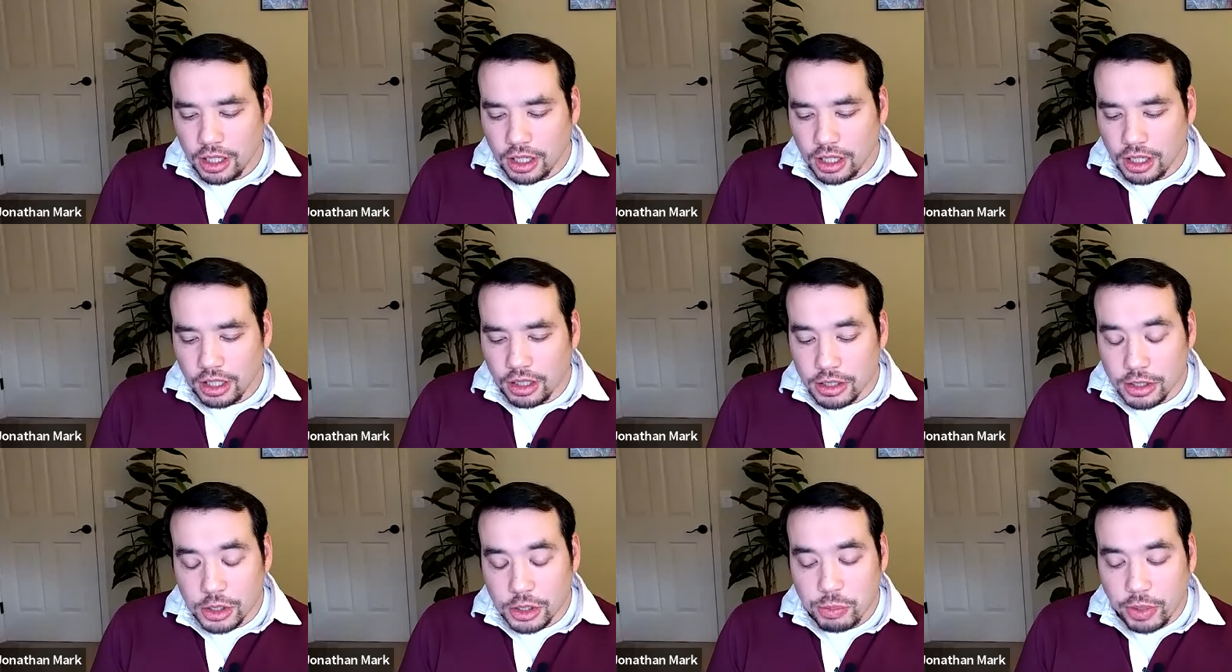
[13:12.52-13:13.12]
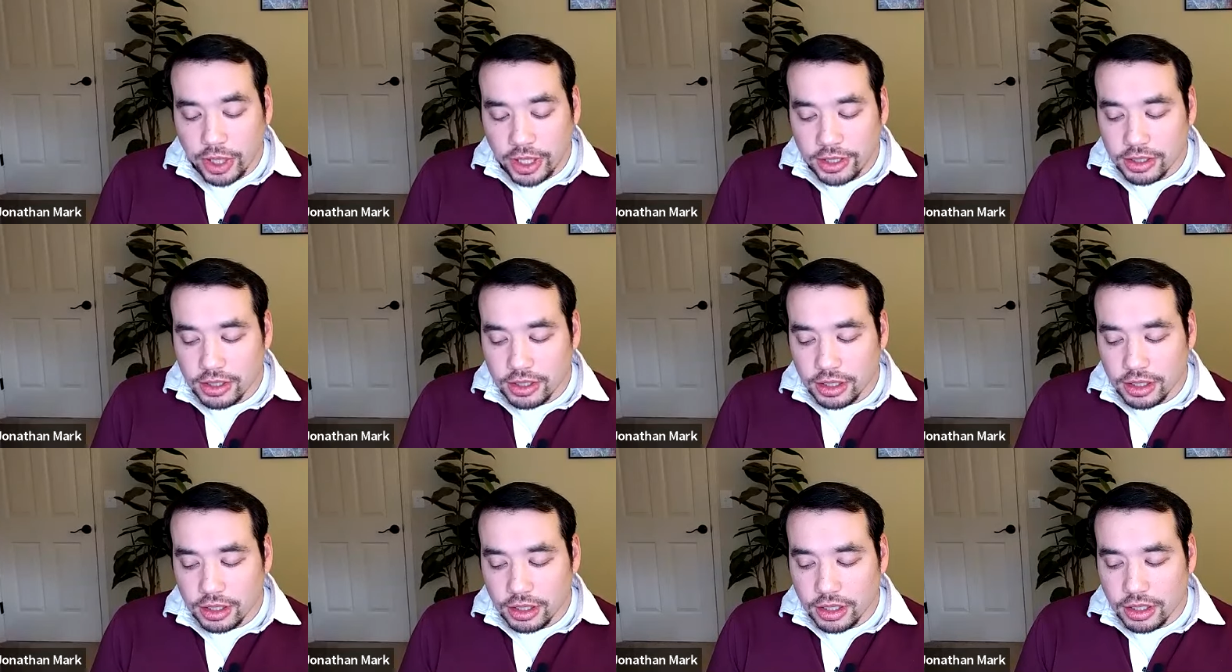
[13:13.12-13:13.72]
despite
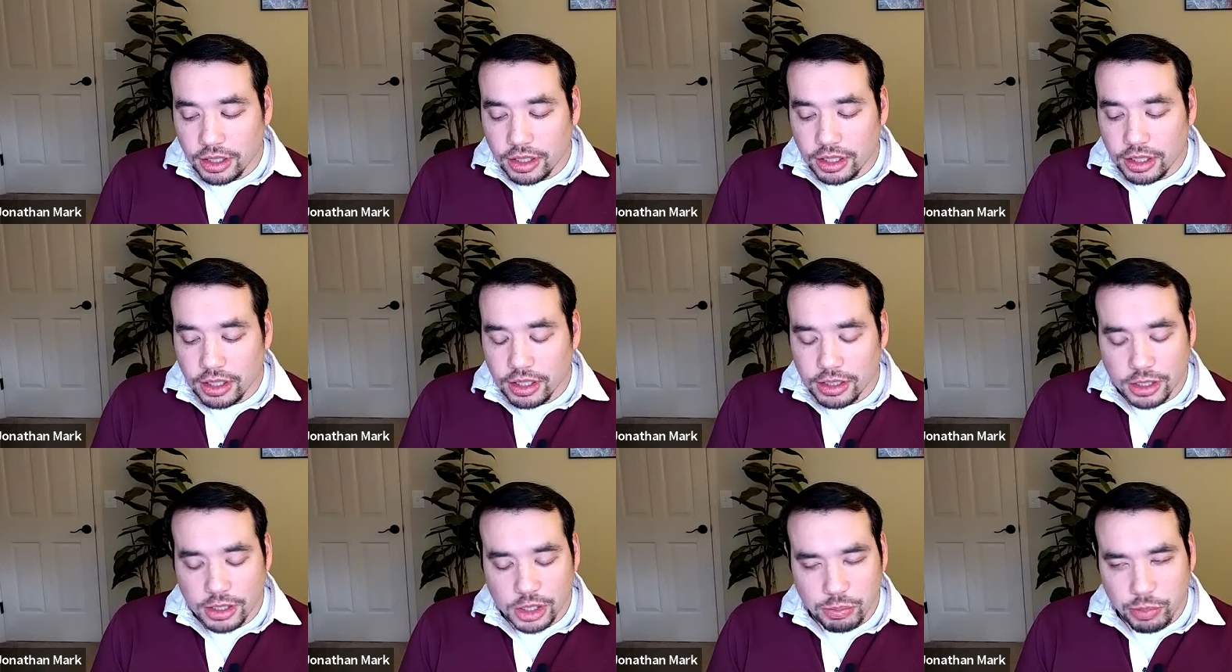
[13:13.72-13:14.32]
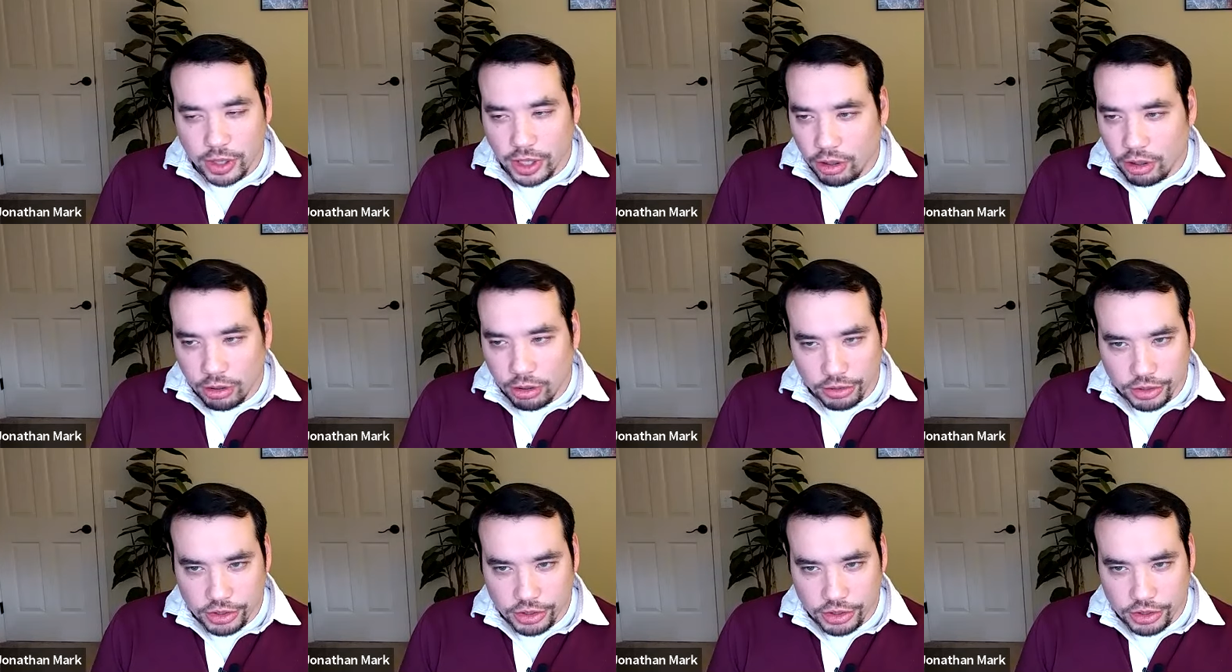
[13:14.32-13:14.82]
all the